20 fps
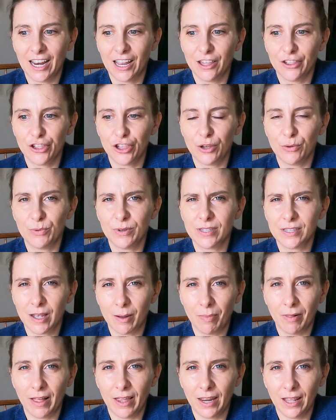she was
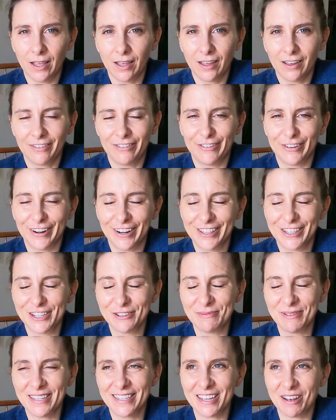subletting for
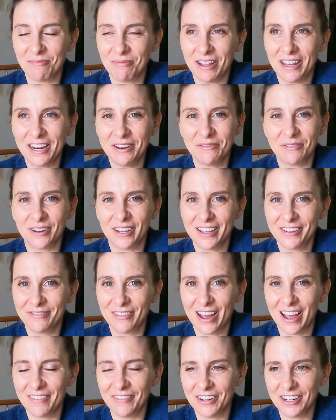like
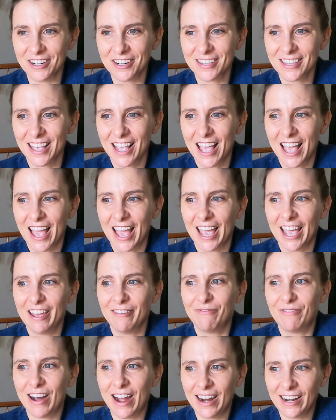5 years,
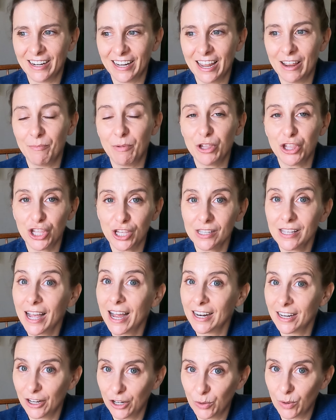and finally, but she
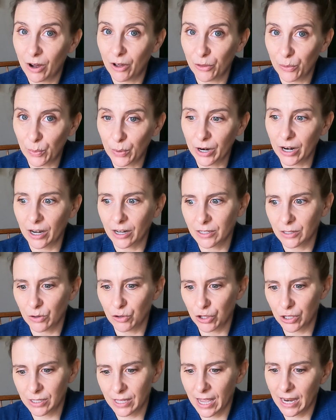had to do all the work. So
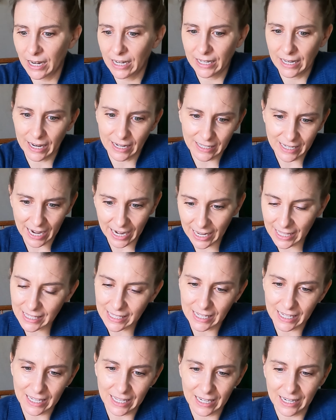she's had to get
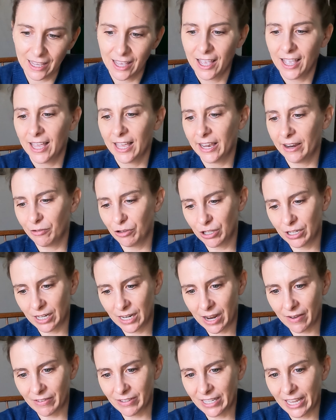tenants in, and if she
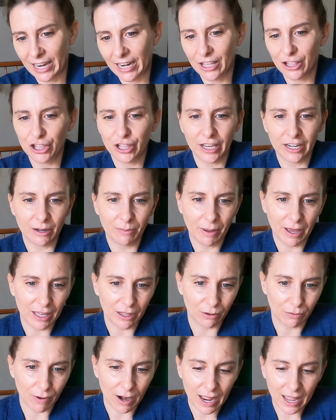didn't have a tenant, she had to pay
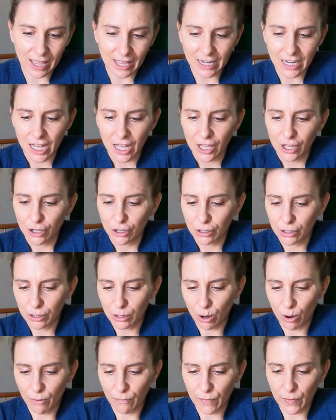the rent.
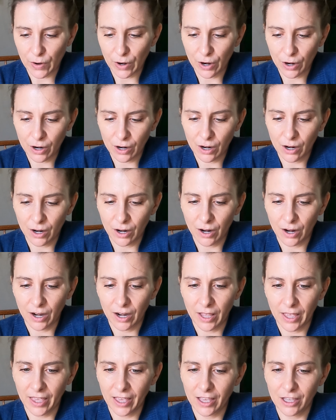So for
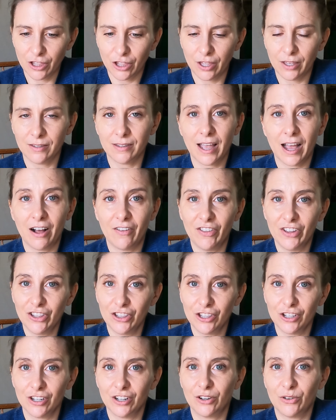her, she's now
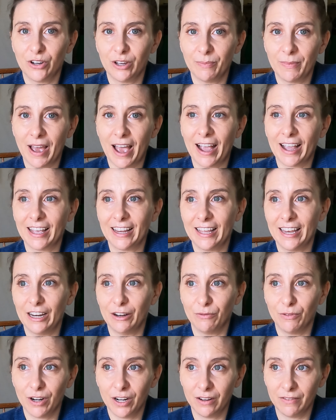this year going back and
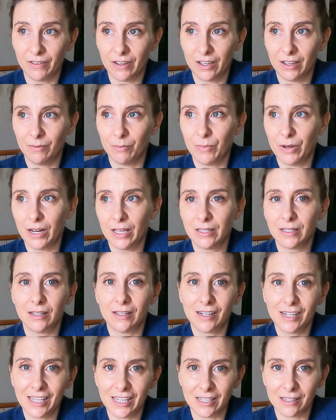getting rid of it, but it's a
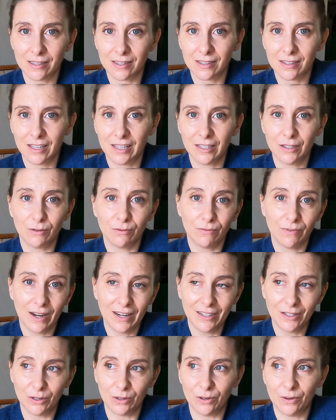lease, it's a
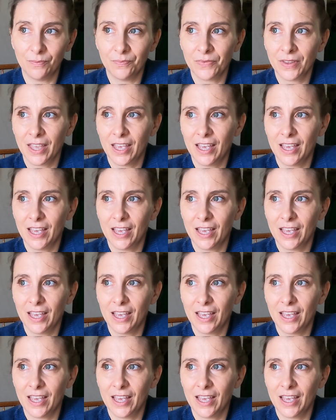rental.